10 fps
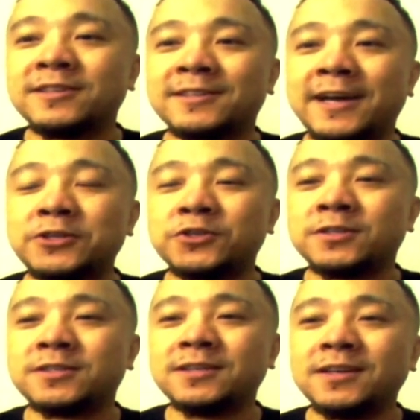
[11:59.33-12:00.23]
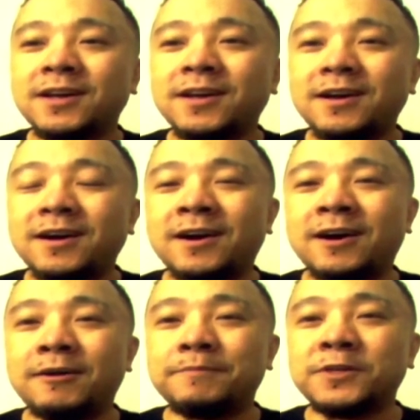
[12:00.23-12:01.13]
It's not just,
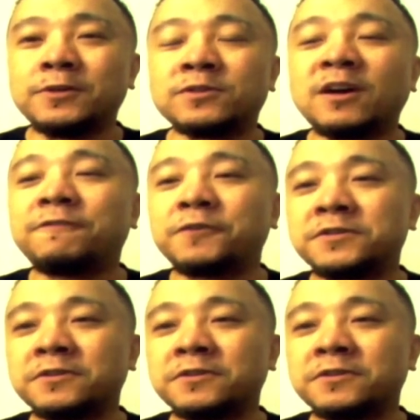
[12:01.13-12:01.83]
software